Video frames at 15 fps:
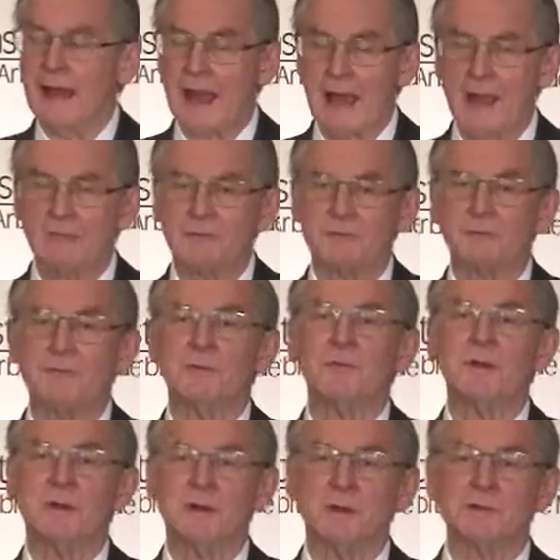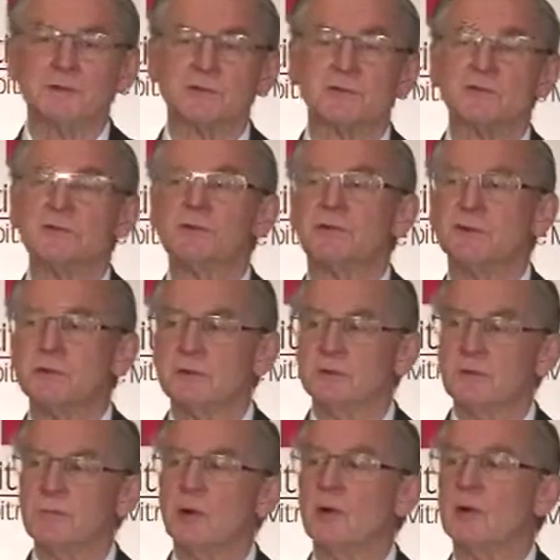after the constitution of
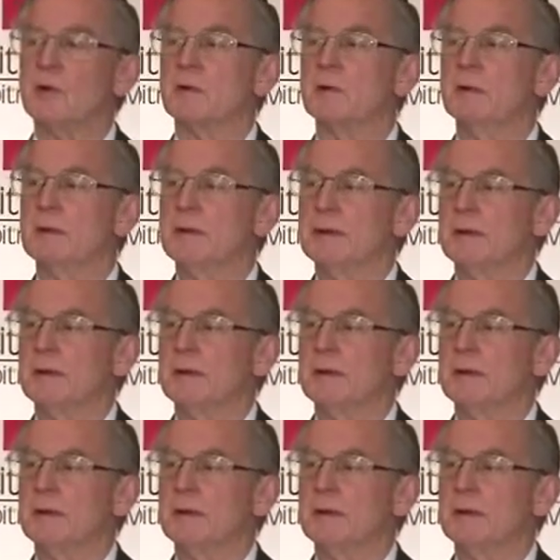the board,